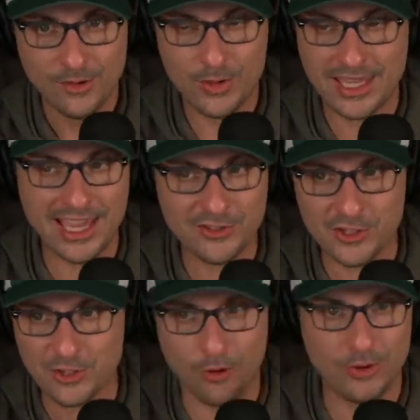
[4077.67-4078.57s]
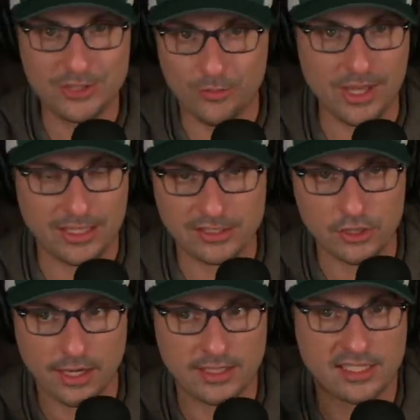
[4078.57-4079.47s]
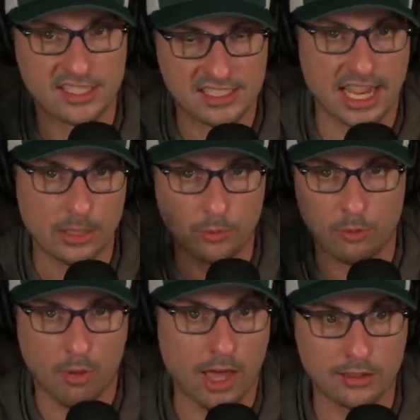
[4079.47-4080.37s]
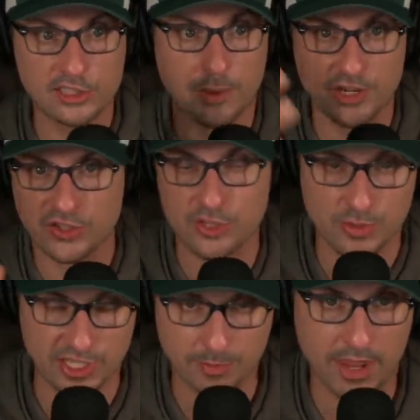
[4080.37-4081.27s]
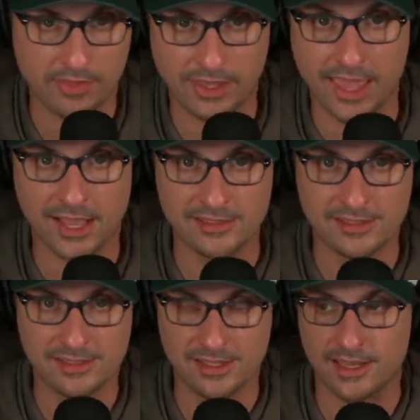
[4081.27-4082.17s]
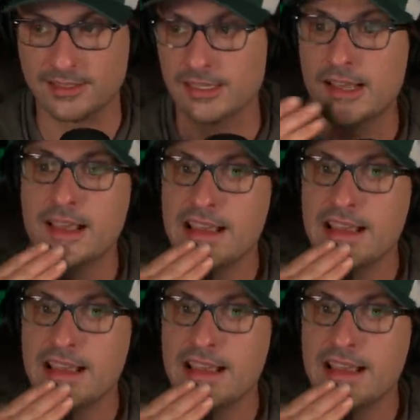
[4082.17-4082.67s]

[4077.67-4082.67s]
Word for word: We can't just go week to week. It's not a sustainable model, especially as we expand the cast to 6.